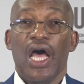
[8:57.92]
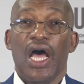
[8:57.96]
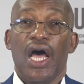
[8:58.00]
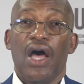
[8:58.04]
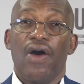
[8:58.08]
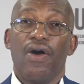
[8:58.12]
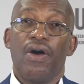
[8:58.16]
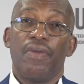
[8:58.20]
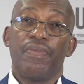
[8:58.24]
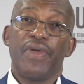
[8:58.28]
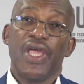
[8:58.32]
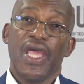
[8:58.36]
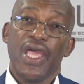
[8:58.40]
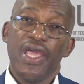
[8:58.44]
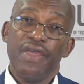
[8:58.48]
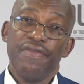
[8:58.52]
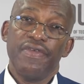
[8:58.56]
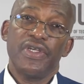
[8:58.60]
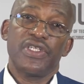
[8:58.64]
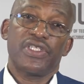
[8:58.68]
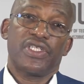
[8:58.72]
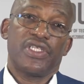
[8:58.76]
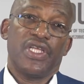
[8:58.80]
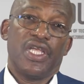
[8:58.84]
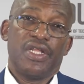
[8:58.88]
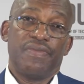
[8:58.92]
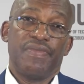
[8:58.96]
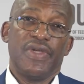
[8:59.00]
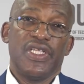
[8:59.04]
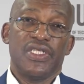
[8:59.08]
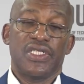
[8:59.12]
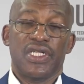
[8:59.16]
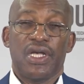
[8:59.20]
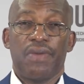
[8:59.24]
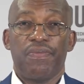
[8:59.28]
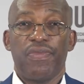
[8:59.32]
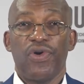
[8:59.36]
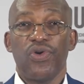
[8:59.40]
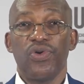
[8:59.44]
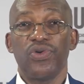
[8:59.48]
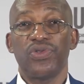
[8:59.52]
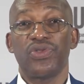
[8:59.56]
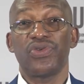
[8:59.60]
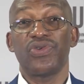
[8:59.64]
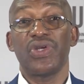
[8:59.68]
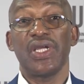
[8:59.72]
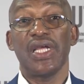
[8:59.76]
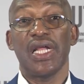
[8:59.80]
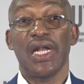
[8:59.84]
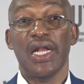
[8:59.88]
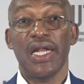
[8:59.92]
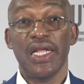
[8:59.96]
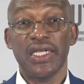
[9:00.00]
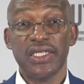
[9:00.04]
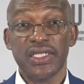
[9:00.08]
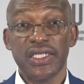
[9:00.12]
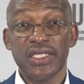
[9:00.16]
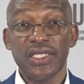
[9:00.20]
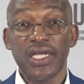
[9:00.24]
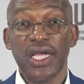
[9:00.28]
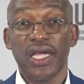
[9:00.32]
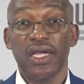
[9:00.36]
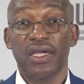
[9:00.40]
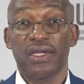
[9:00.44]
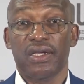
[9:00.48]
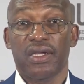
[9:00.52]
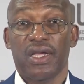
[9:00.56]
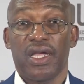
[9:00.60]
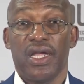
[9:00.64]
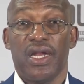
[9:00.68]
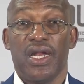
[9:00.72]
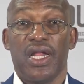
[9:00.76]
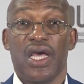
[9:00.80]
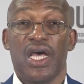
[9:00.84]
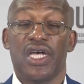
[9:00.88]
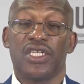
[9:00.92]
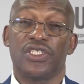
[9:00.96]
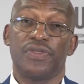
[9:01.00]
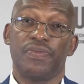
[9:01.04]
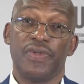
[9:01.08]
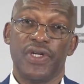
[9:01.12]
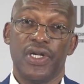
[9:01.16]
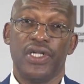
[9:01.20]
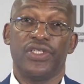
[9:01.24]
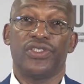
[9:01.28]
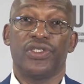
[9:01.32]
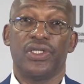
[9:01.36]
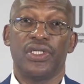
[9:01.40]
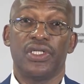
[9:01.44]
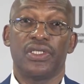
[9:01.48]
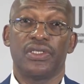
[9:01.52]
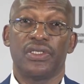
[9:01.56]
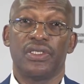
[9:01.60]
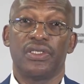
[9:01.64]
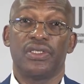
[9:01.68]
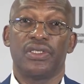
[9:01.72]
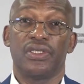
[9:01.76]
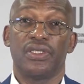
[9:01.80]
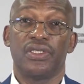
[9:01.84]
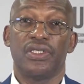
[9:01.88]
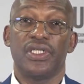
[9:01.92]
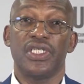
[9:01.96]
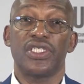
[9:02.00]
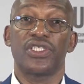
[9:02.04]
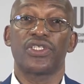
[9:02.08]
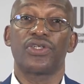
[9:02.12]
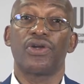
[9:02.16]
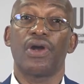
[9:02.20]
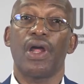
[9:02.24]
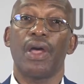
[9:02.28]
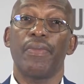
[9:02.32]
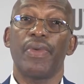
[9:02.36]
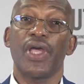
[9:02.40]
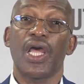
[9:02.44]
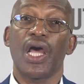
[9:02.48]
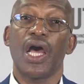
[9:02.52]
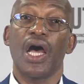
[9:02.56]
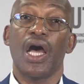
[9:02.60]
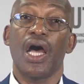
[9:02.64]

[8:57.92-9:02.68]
Our behavior statements are both realistic and aspirational, describing